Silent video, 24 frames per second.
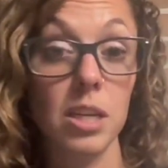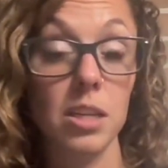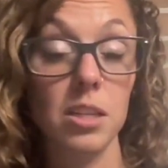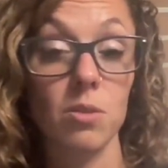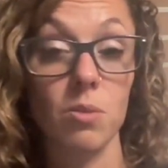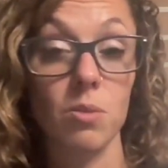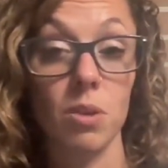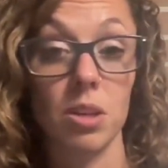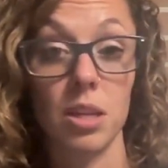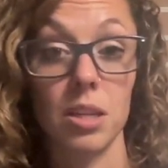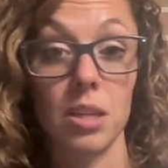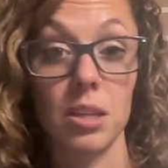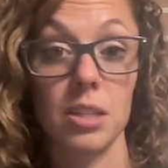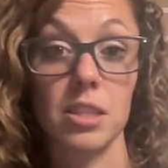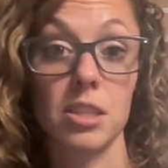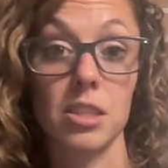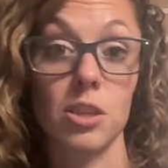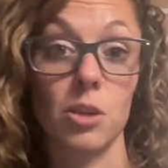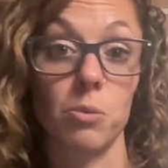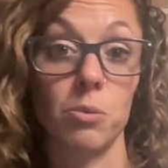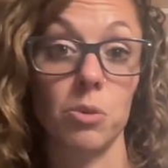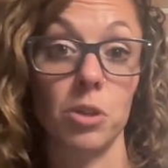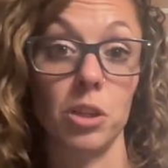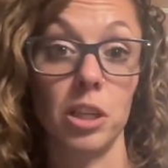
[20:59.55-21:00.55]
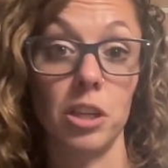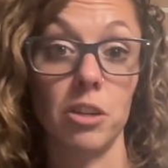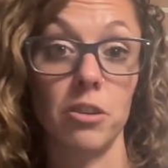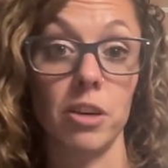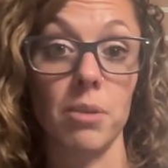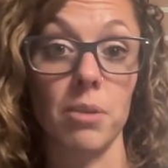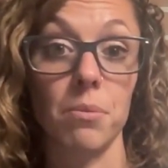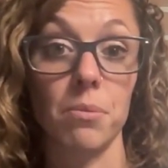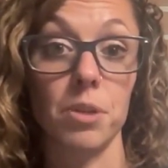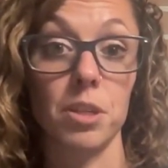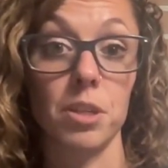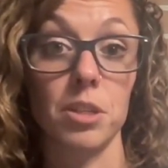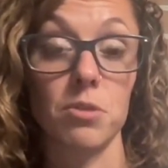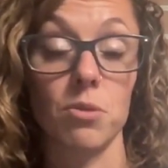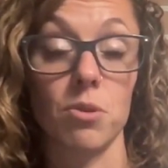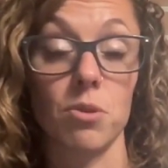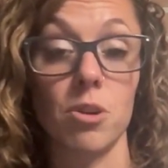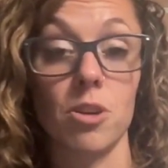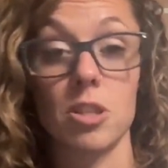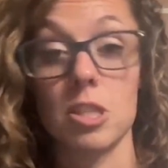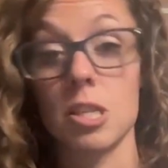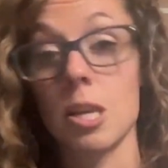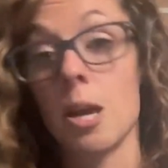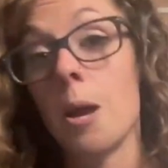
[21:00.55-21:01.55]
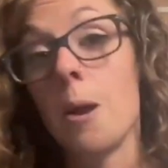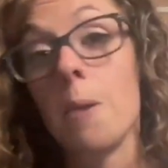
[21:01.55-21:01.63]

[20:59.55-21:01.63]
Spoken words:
So I think this is a really great resource.